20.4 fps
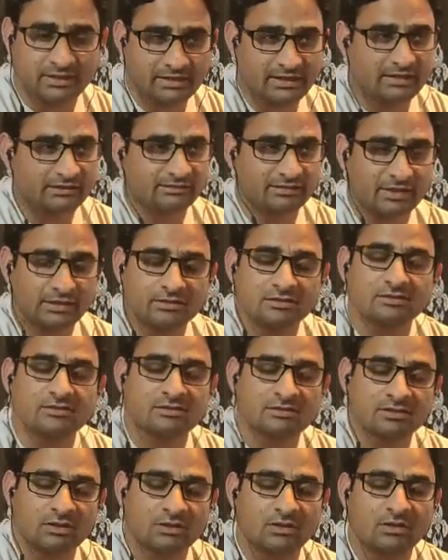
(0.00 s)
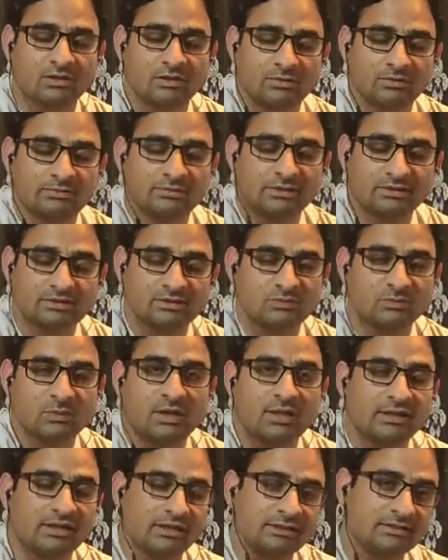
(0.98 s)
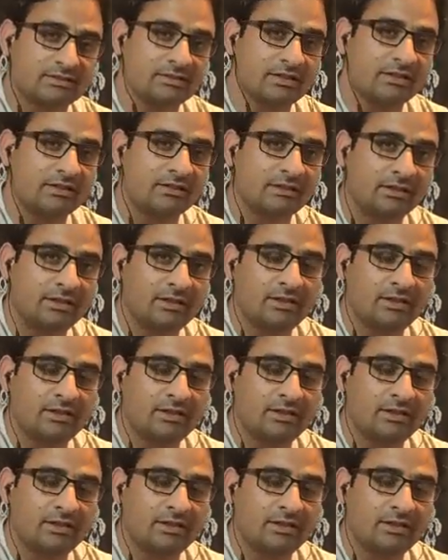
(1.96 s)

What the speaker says: and that is why I said